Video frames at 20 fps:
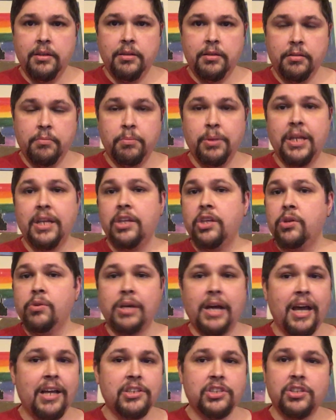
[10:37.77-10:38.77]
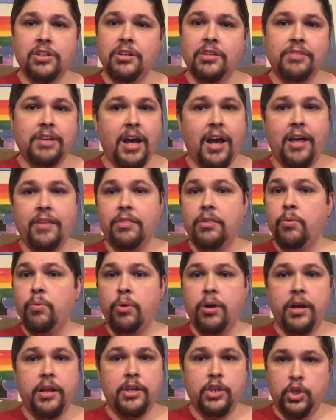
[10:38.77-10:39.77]
Meaning you guys could have gotten the
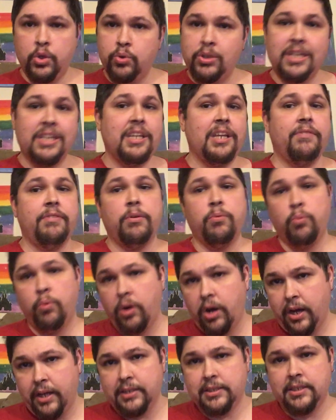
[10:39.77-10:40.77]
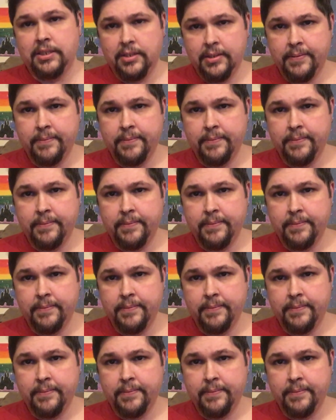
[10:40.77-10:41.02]
one you didn't even want.